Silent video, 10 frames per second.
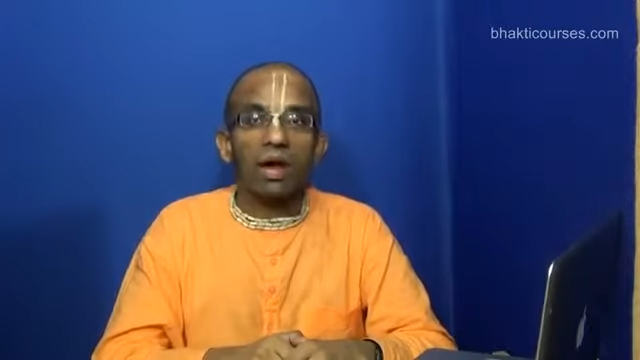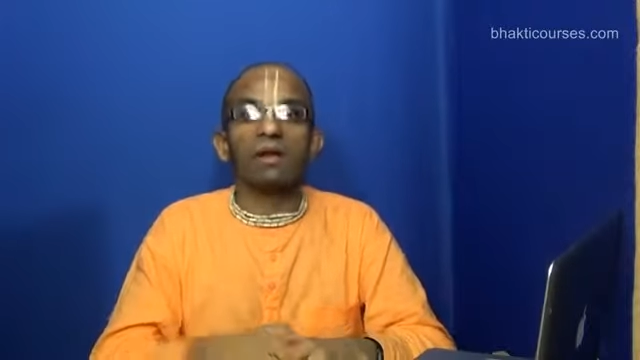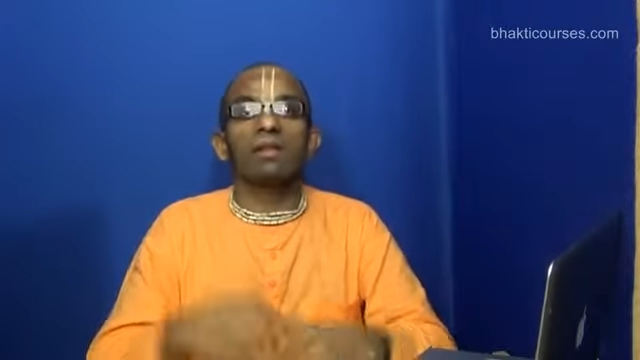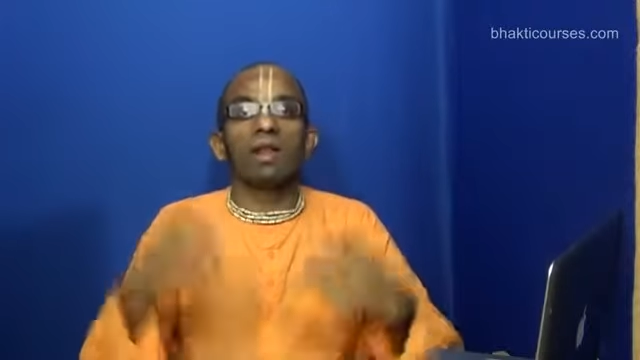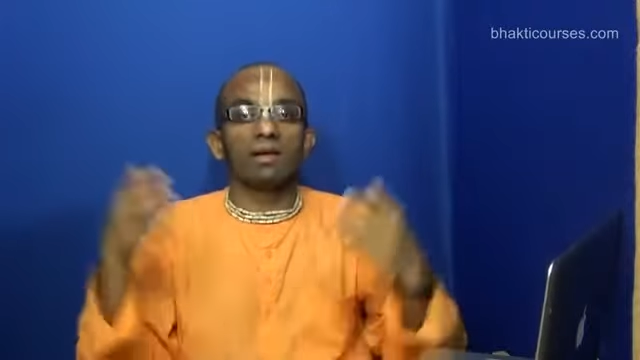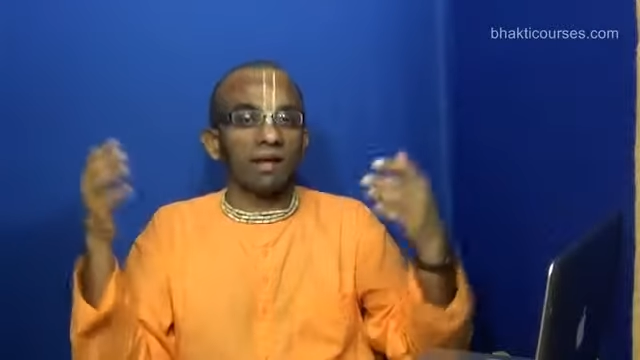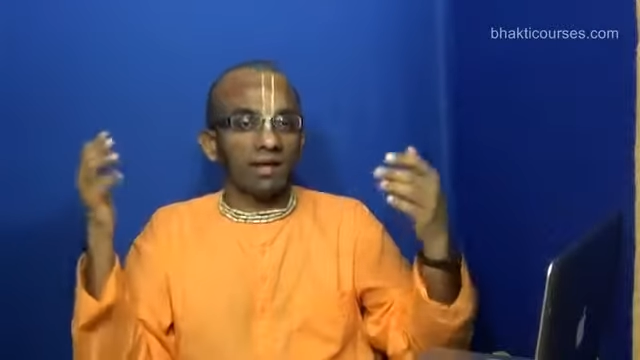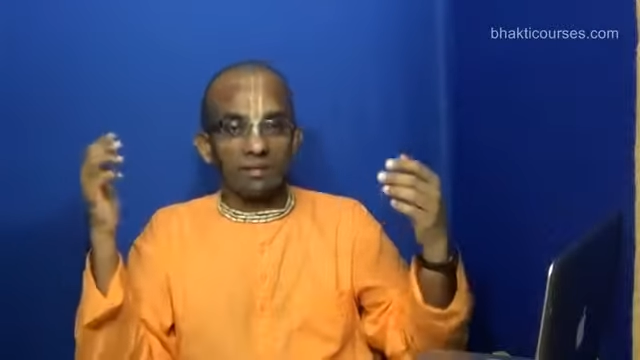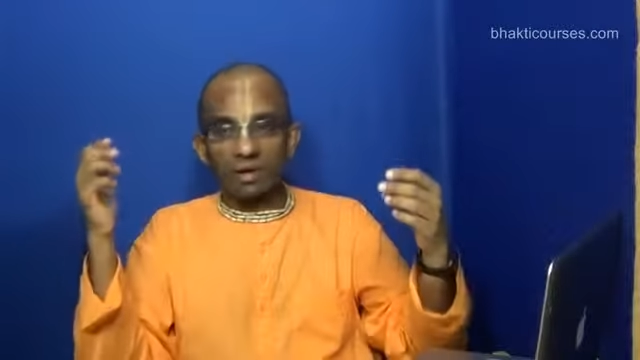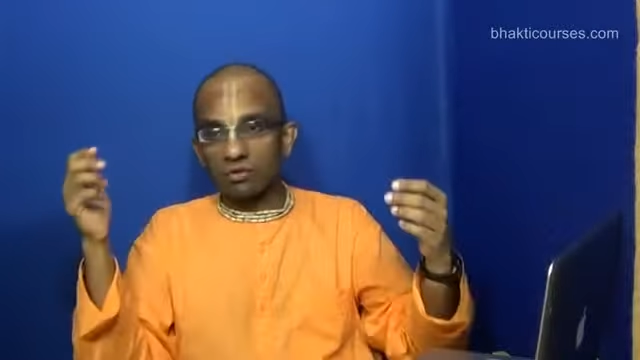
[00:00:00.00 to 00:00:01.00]
And then at
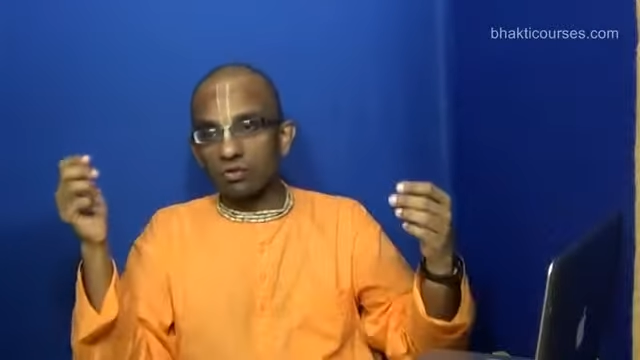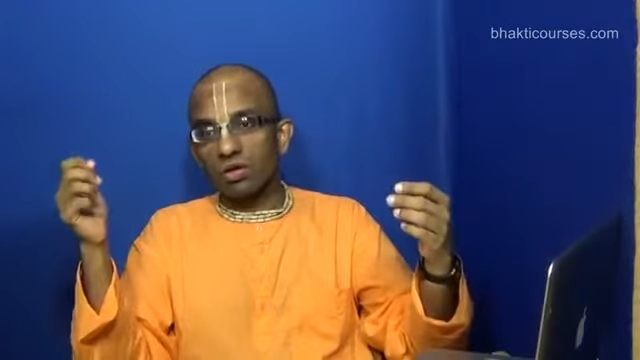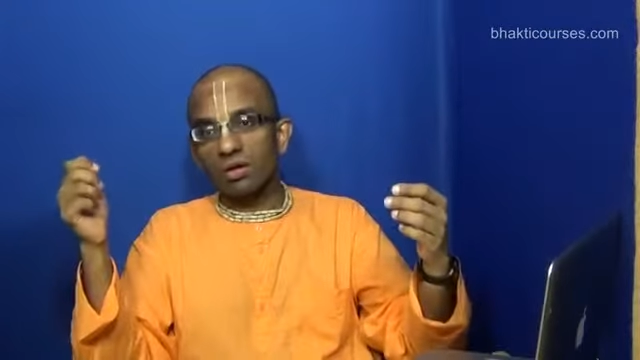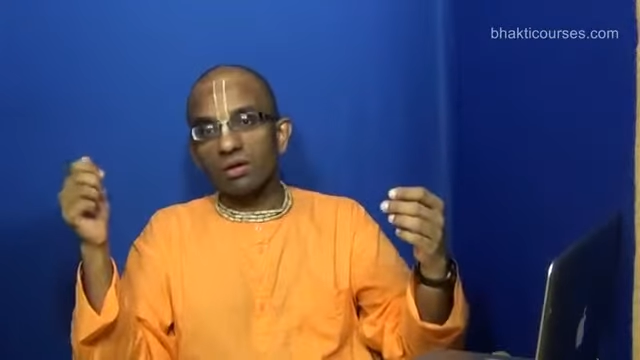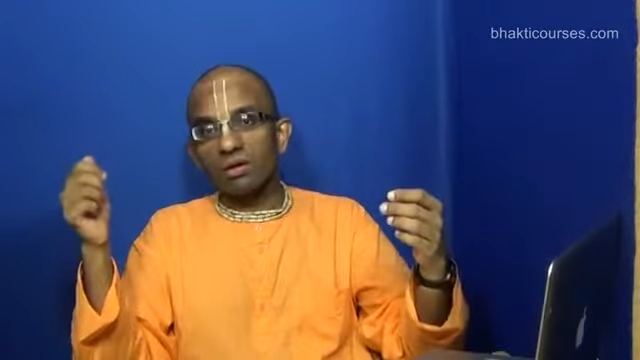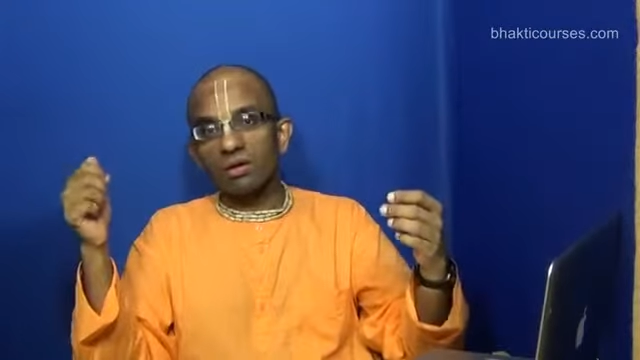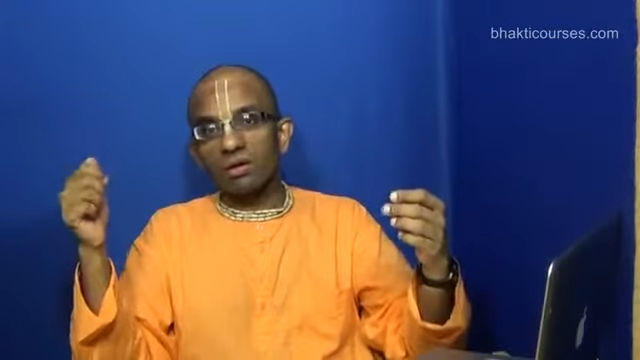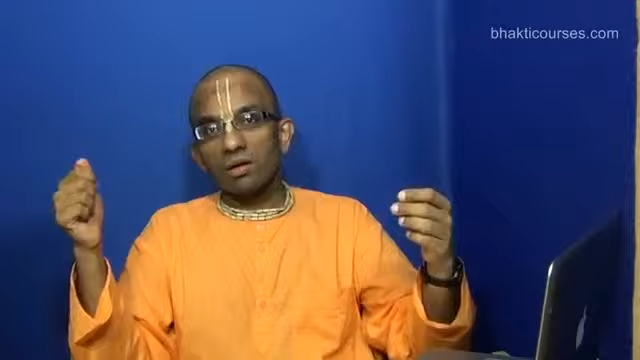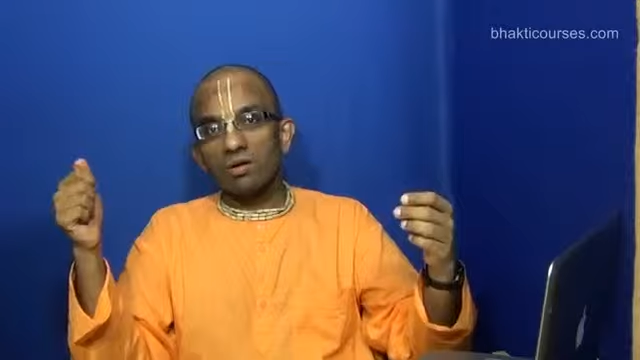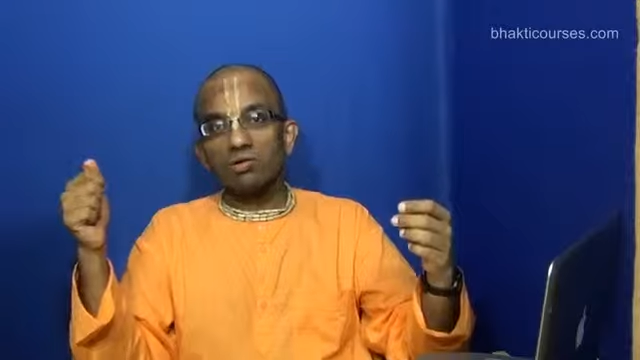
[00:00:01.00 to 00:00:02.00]
that time, Arjuna,
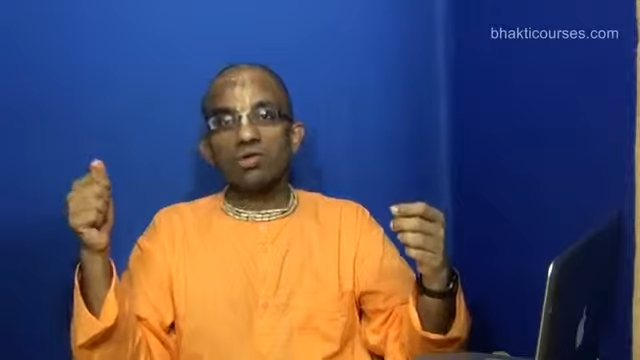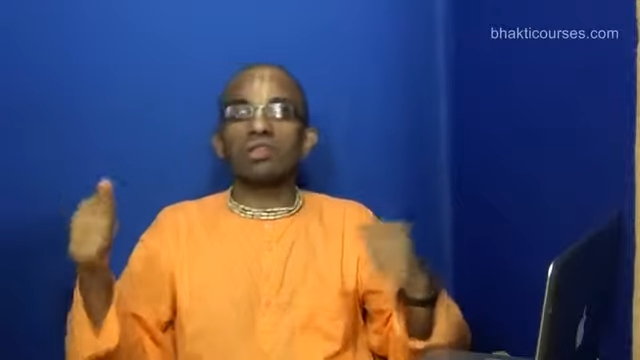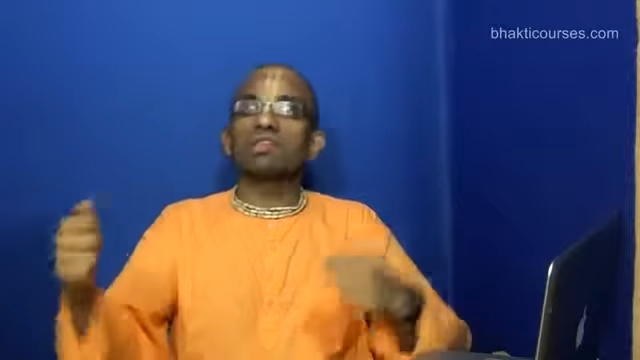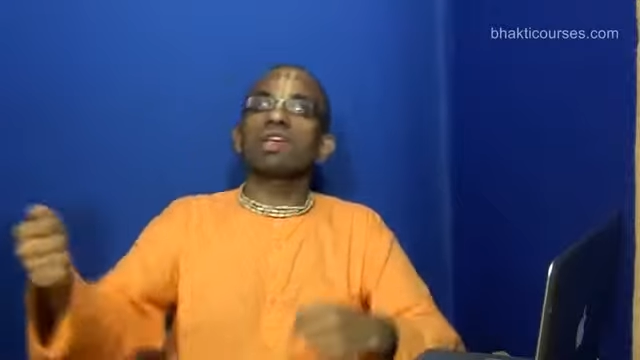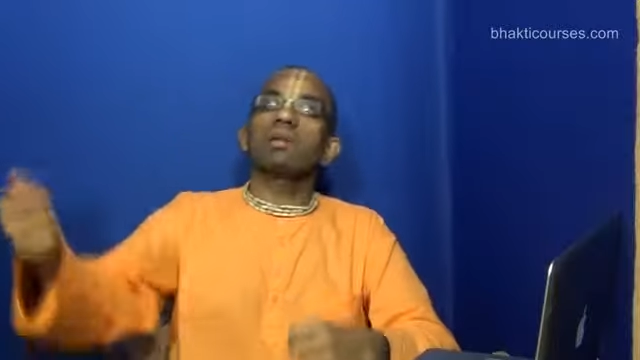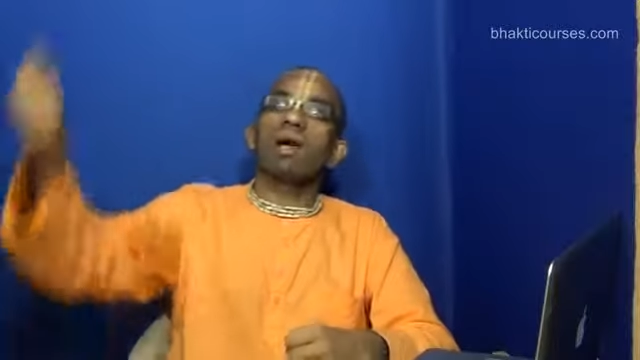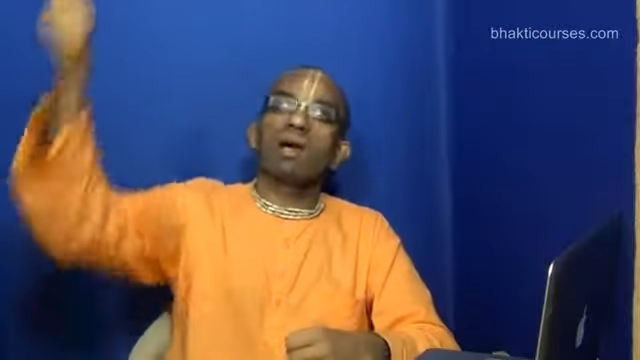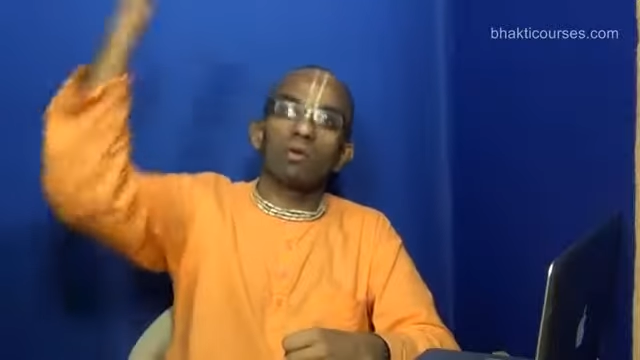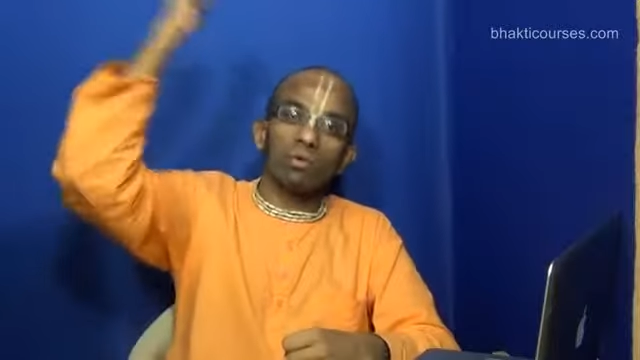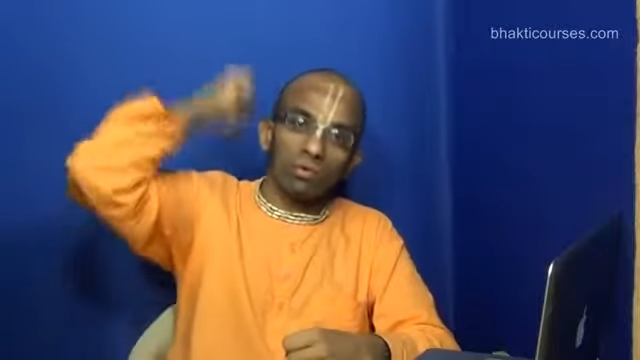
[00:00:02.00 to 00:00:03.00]
using the same
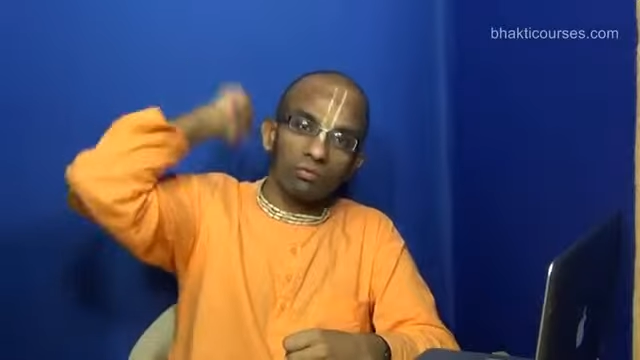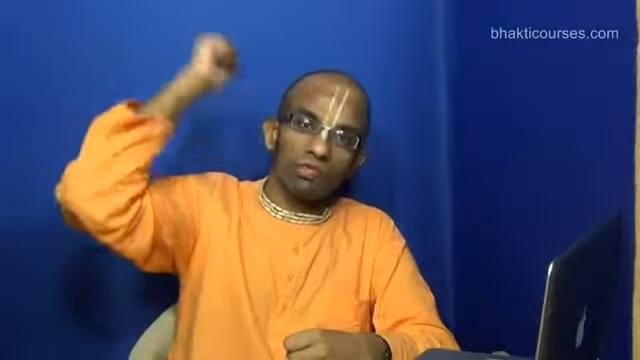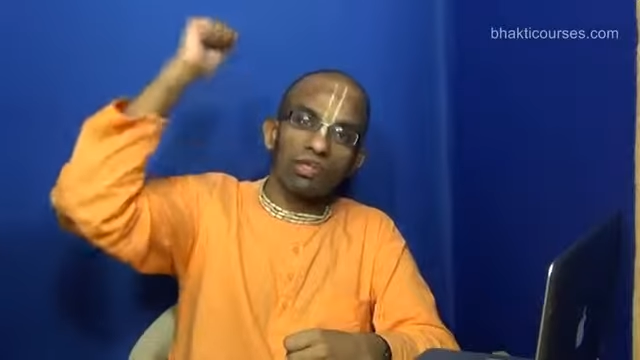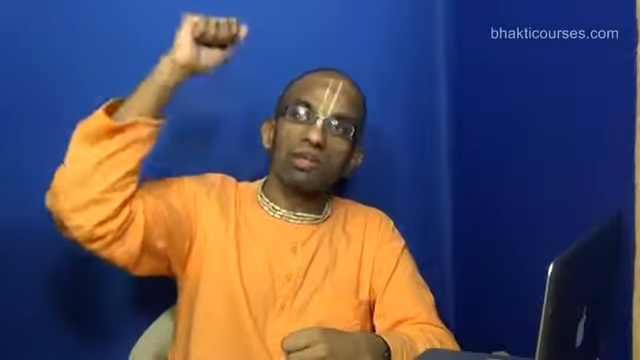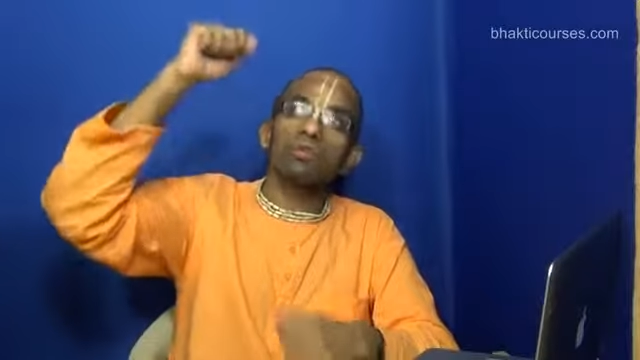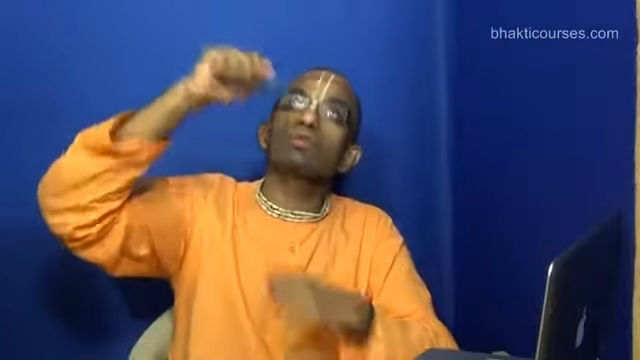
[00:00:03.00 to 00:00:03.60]
arrow which he had